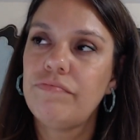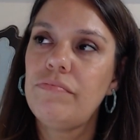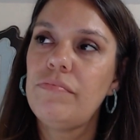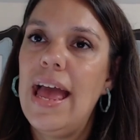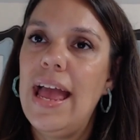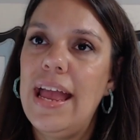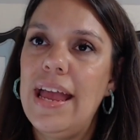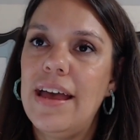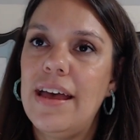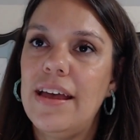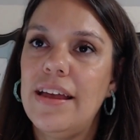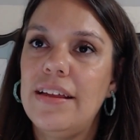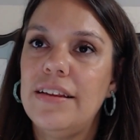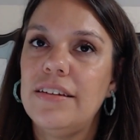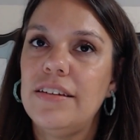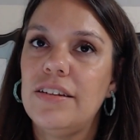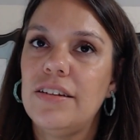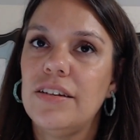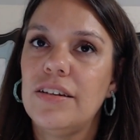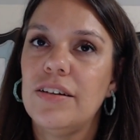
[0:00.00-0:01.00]

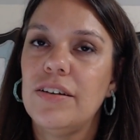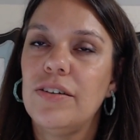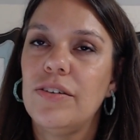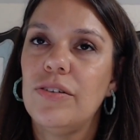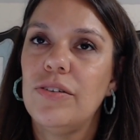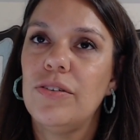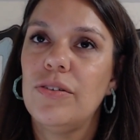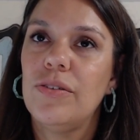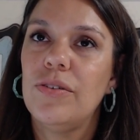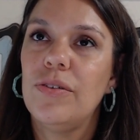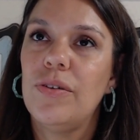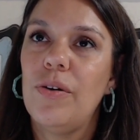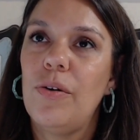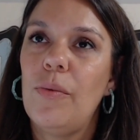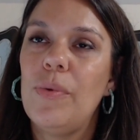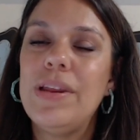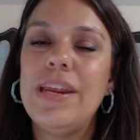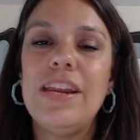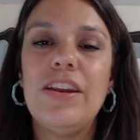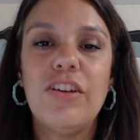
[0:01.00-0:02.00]
and
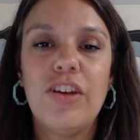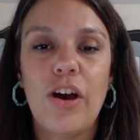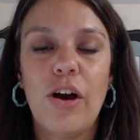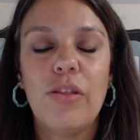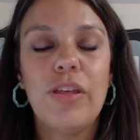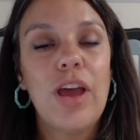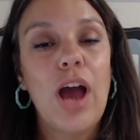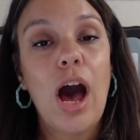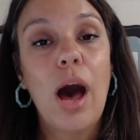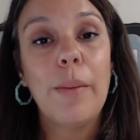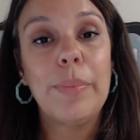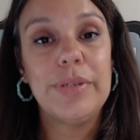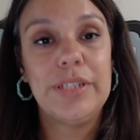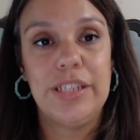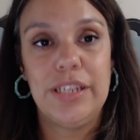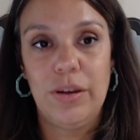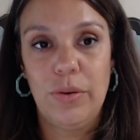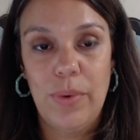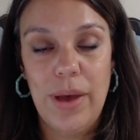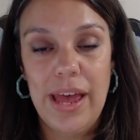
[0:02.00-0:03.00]
we need to go the
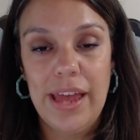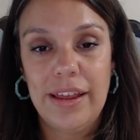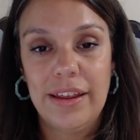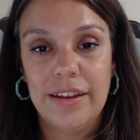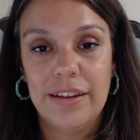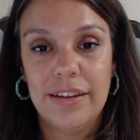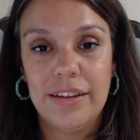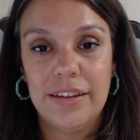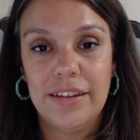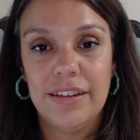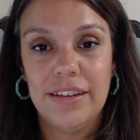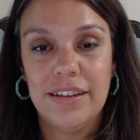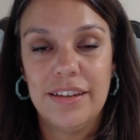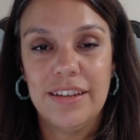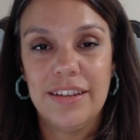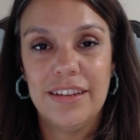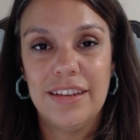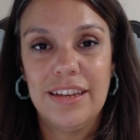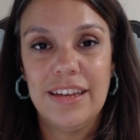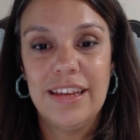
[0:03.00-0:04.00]
opposite way.
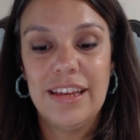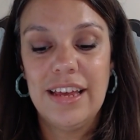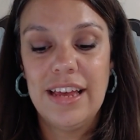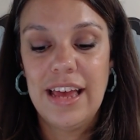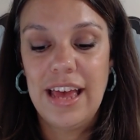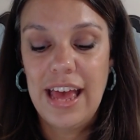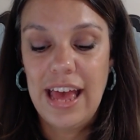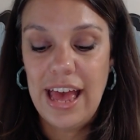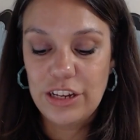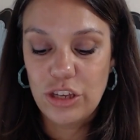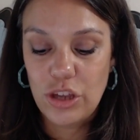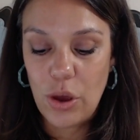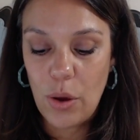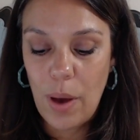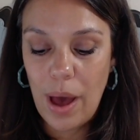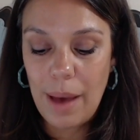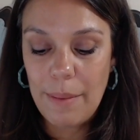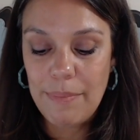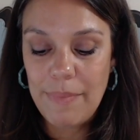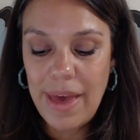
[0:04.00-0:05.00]
So
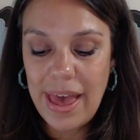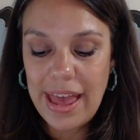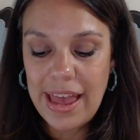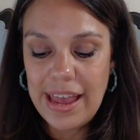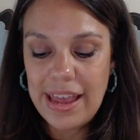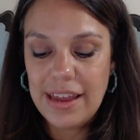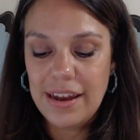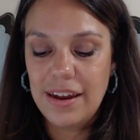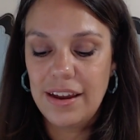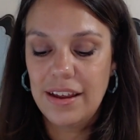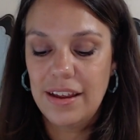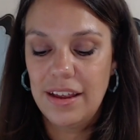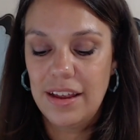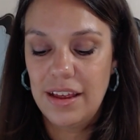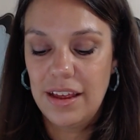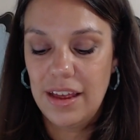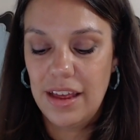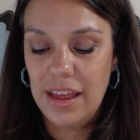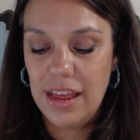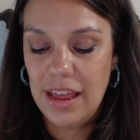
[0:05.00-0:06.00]
I made
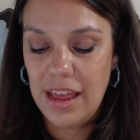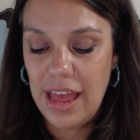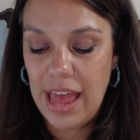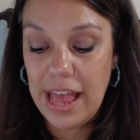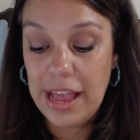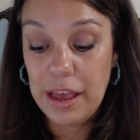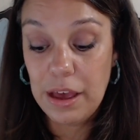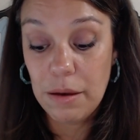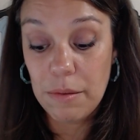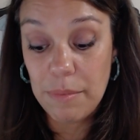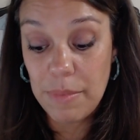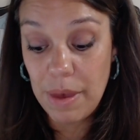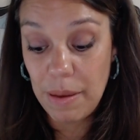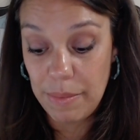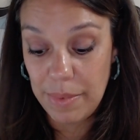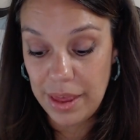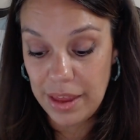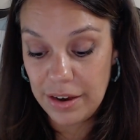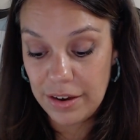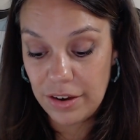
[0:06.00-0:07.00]
a
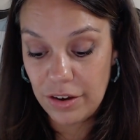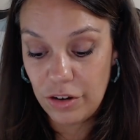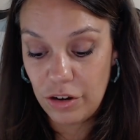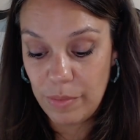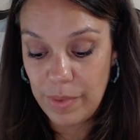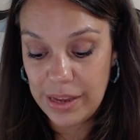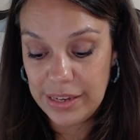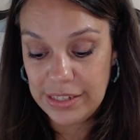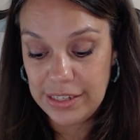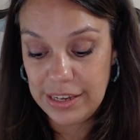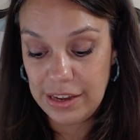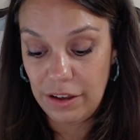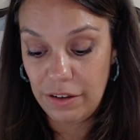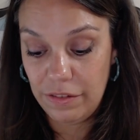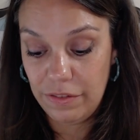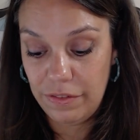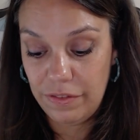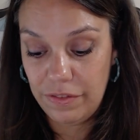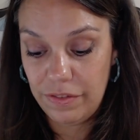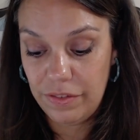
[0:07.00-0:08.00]
commitment to
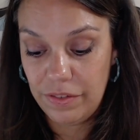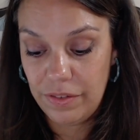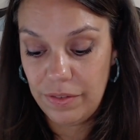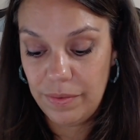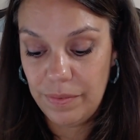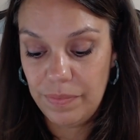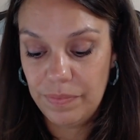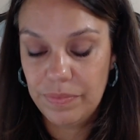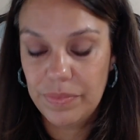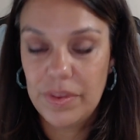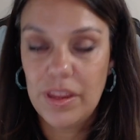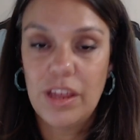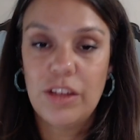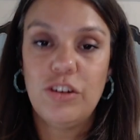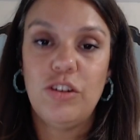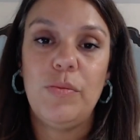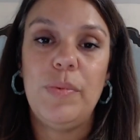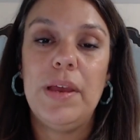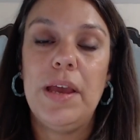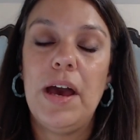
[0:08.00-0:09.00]
myself
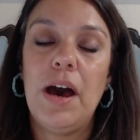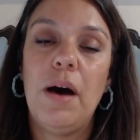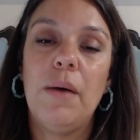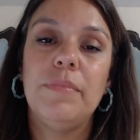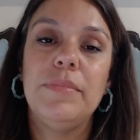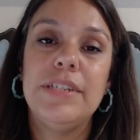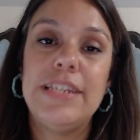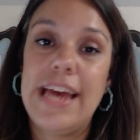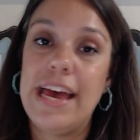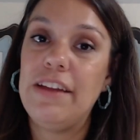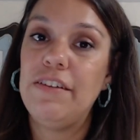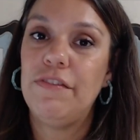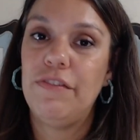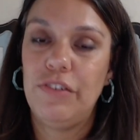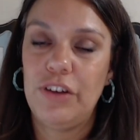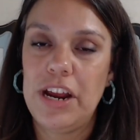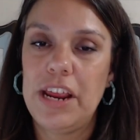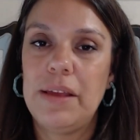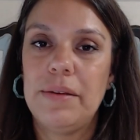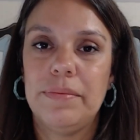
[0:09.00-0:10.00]
to become
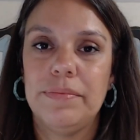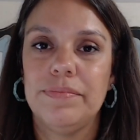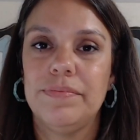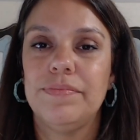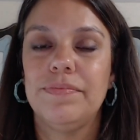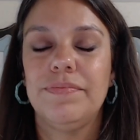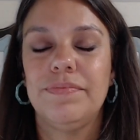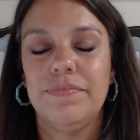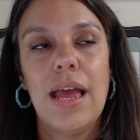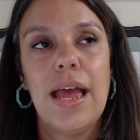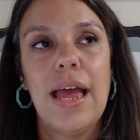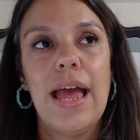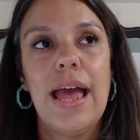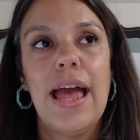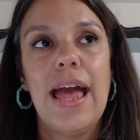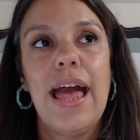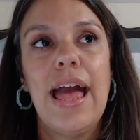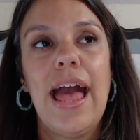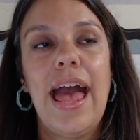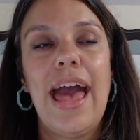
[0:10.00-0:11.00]
debt-free.
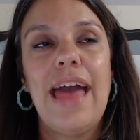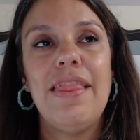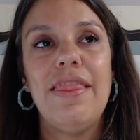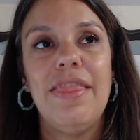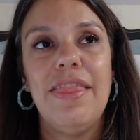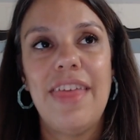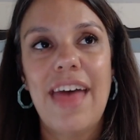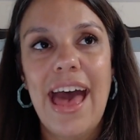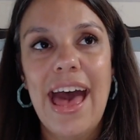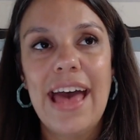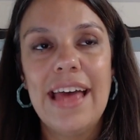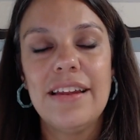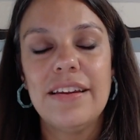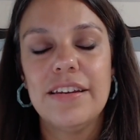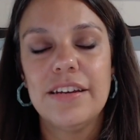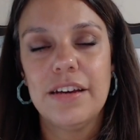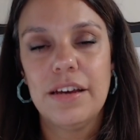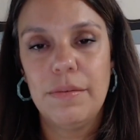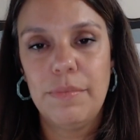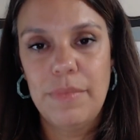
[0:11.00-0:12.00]
And that
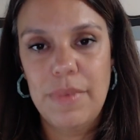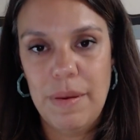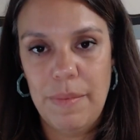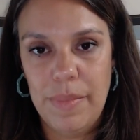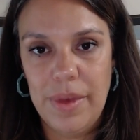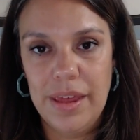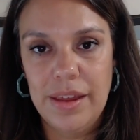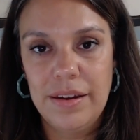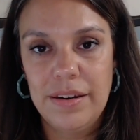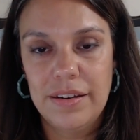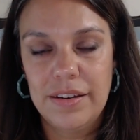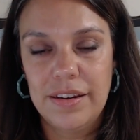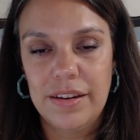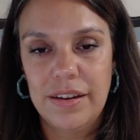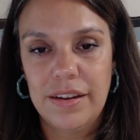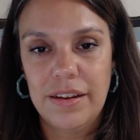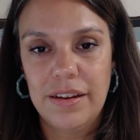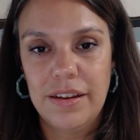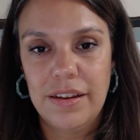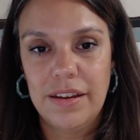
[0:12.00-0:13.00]
commitment
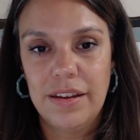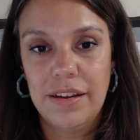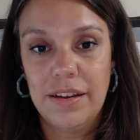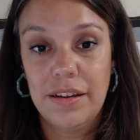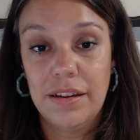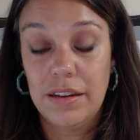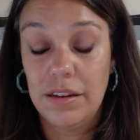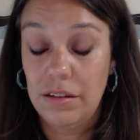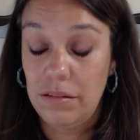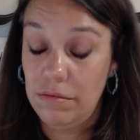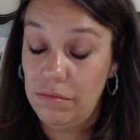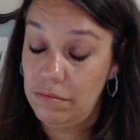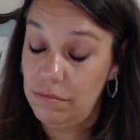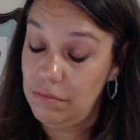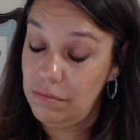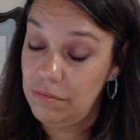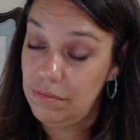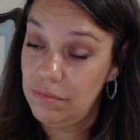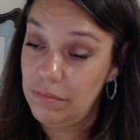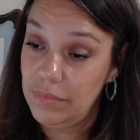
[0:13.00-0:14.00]

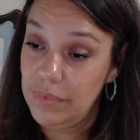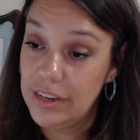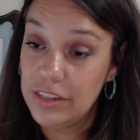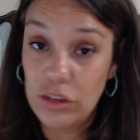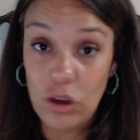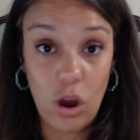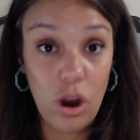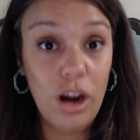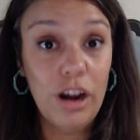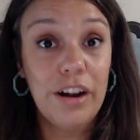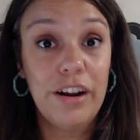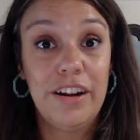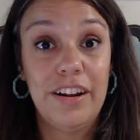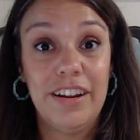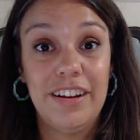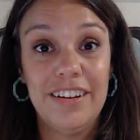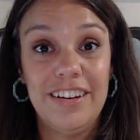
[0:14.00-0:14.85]
is hard.